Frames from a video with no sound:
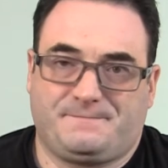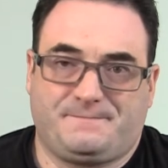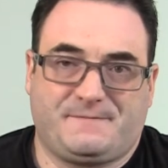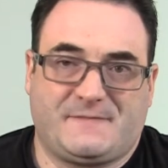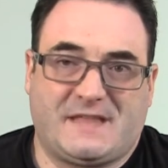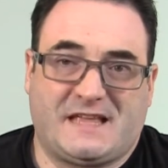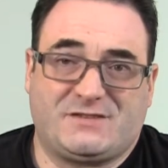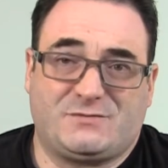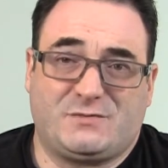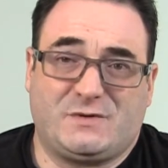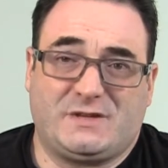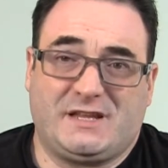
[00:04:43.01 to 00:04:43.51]

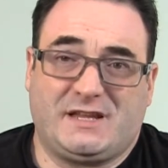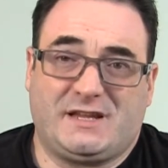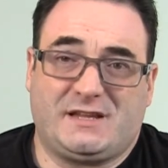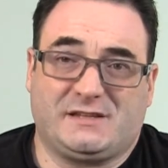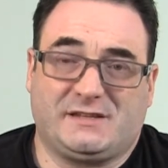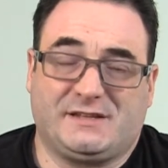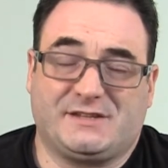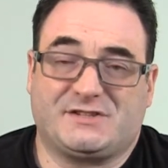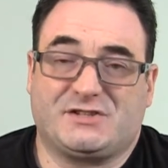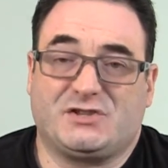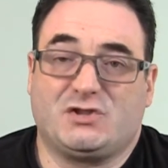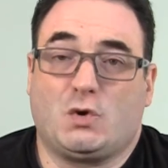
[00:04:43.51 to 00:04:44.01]
That's
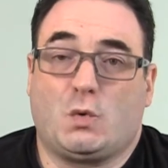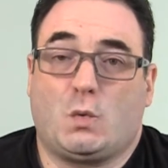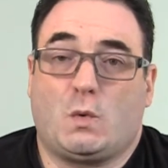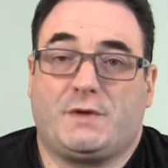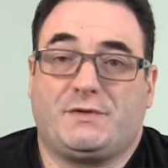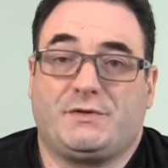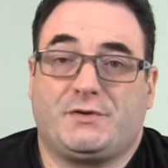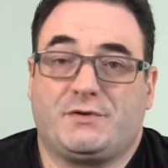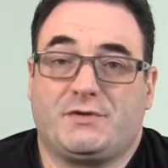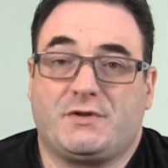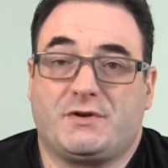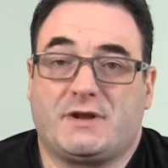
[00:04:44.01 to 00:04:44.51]
ridiculous. No
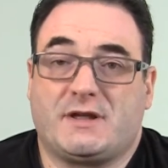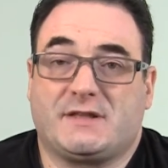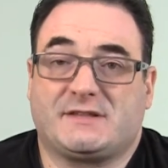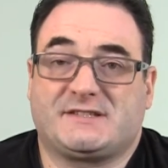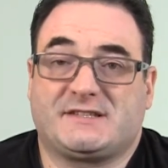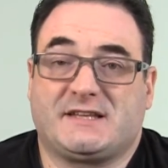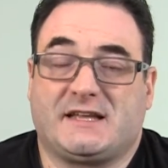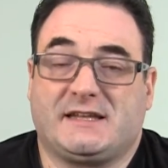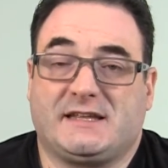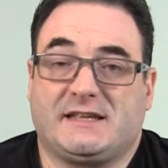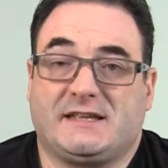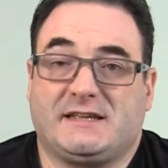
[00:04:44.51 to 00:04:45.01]
wonder they're not
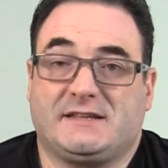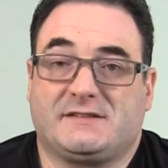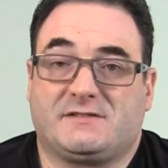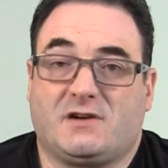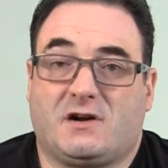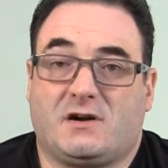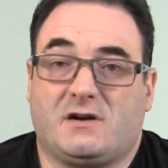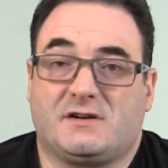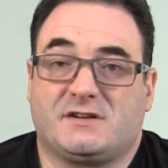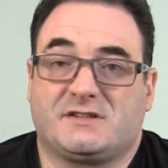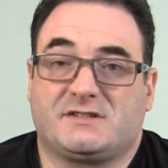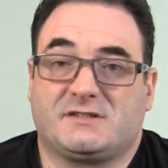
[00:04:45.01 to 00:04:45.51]
selling
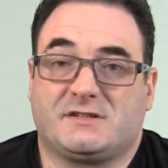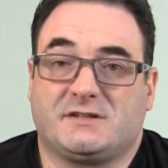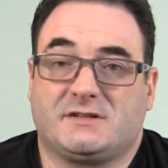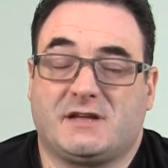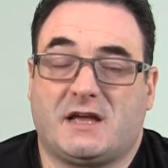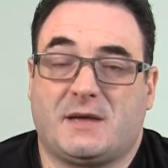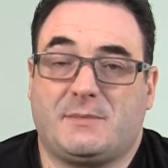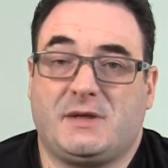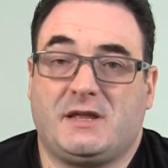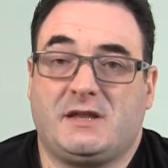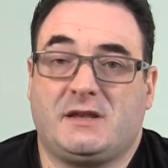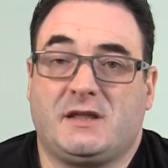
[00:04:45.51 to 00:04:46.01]
guitars.
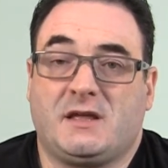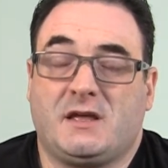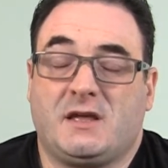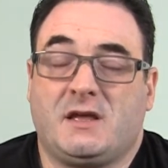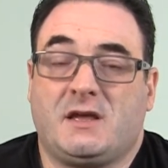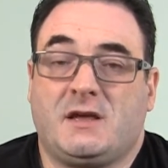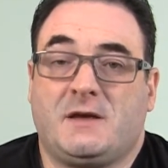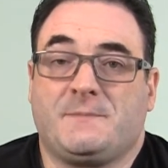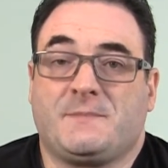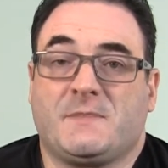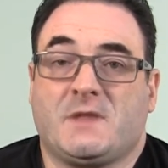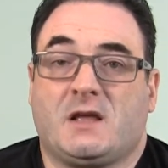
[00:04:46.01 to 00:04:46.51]
I mean,
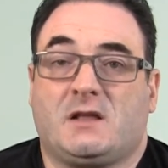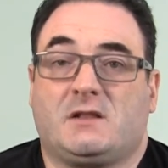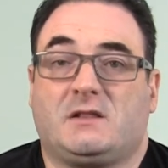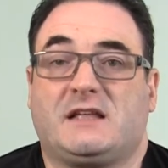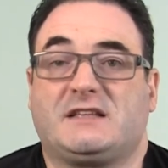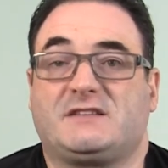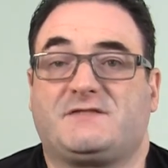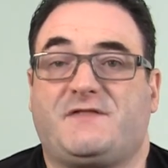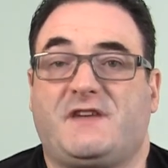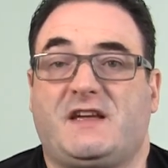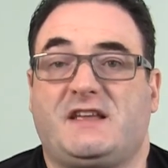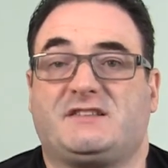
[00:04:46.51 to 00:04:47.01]

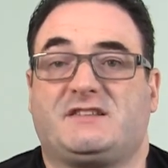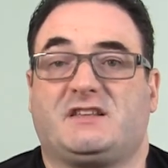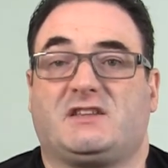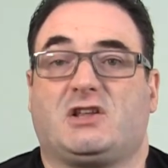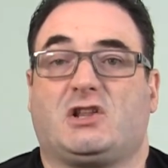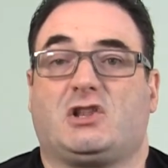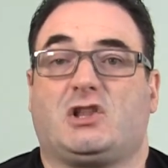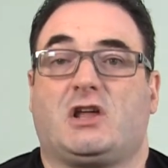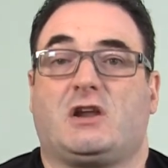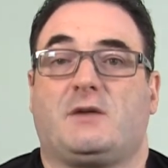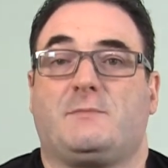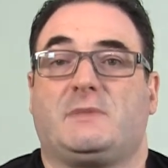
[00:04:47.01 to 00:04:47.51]
let's face it, a
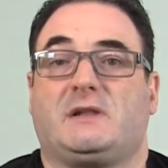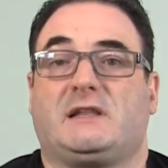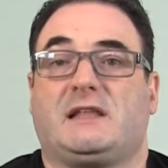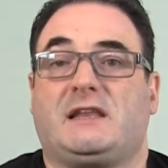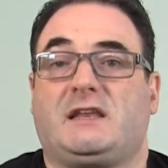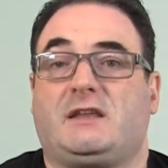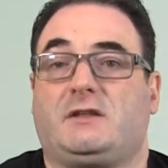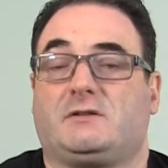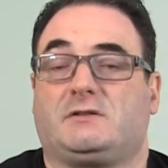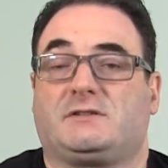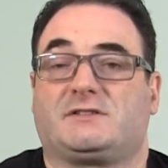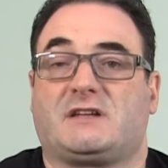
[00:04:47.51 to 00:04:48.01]
lot of
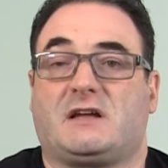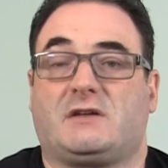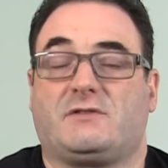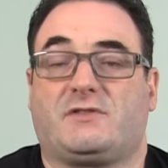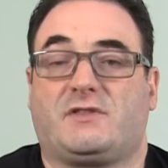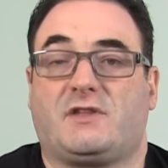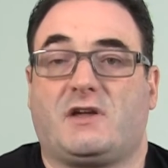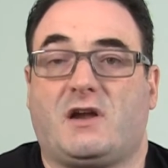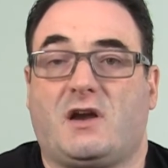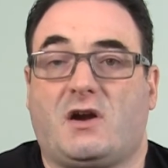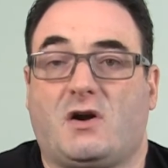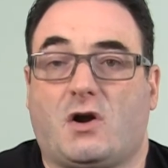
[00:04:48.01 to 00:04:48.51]
millennials out
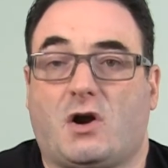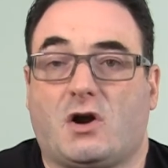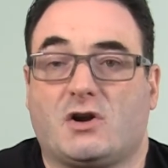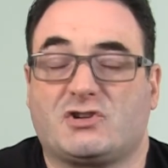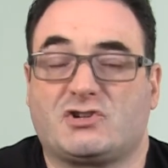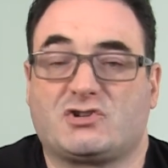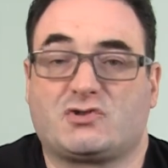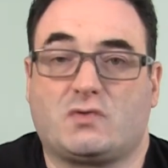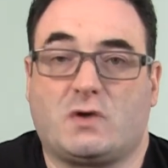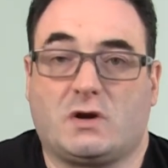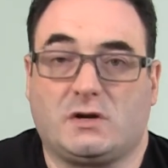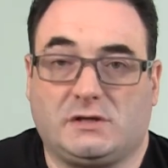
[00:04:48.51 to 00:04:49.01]
there are
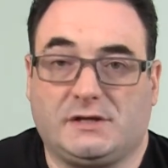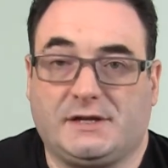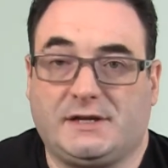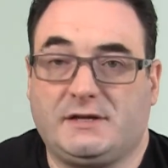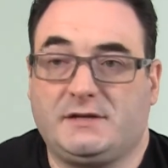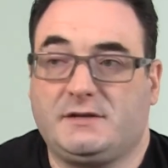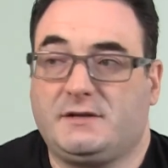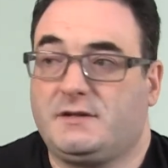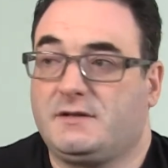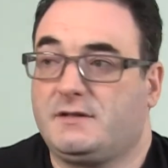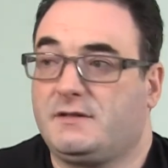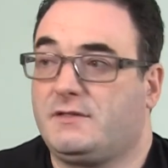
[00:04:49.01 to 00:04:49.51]

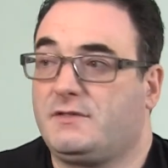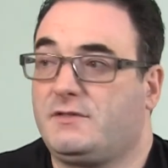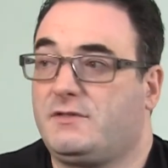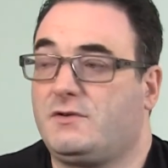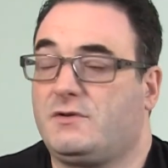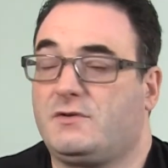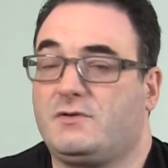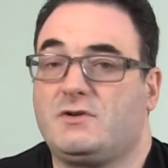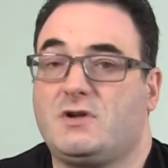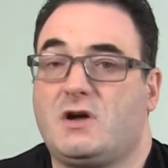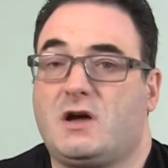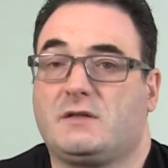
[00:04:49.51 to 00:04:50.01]
struggling.
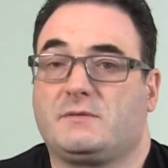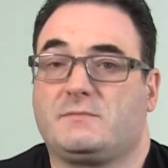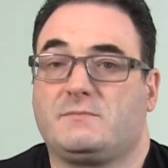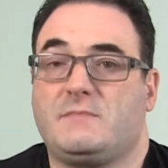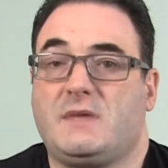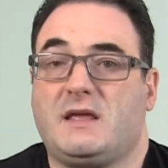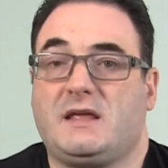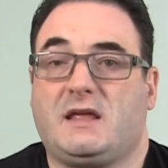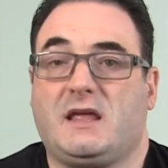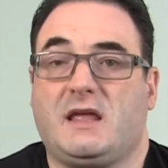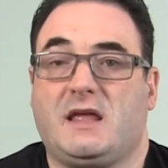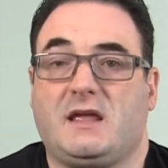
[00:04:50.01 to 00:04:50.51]
They're not
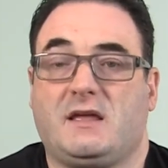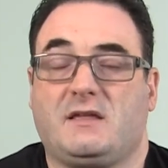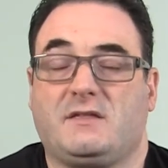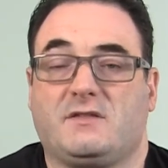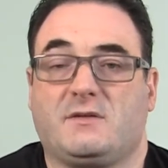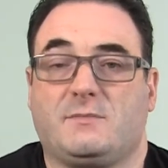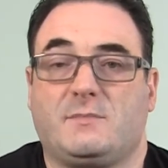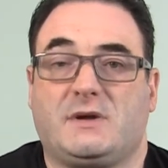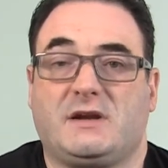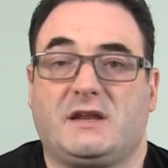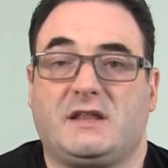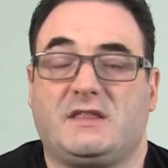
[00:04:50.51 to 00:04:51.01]
making the
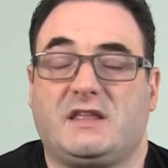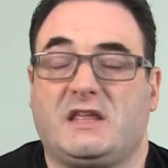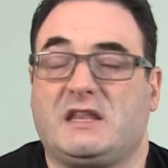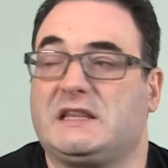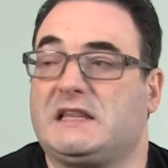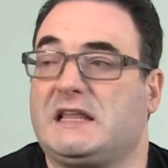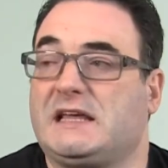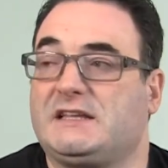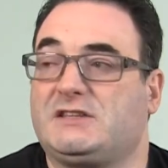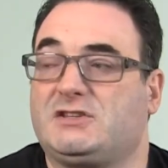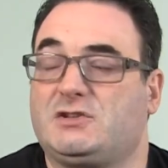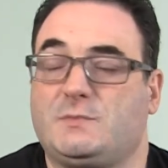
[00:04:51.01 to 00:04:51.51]
money they'd
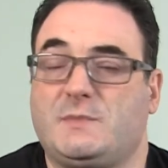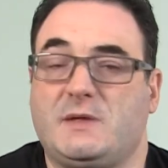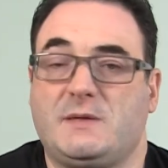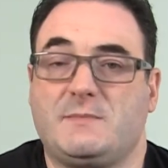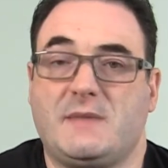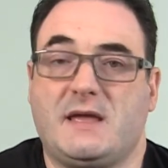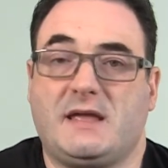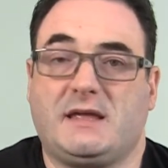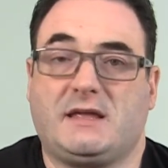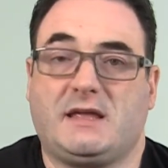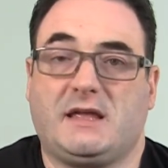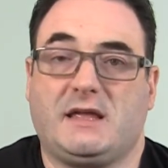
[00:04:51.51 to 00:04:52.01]
like to be
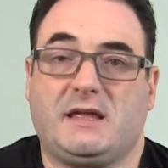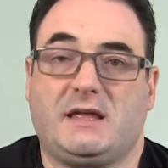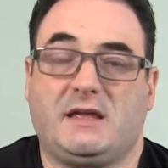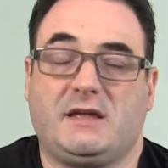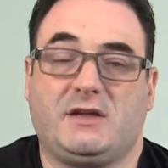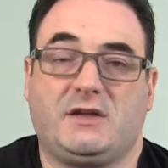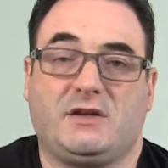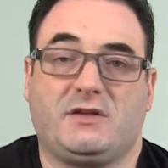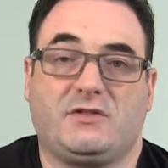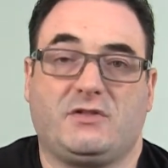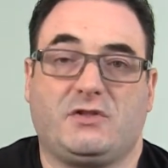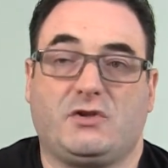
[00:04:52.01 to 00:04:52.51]

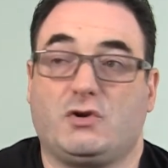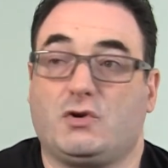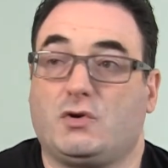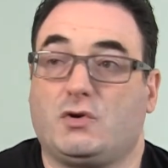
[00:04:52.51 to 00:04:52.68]
making.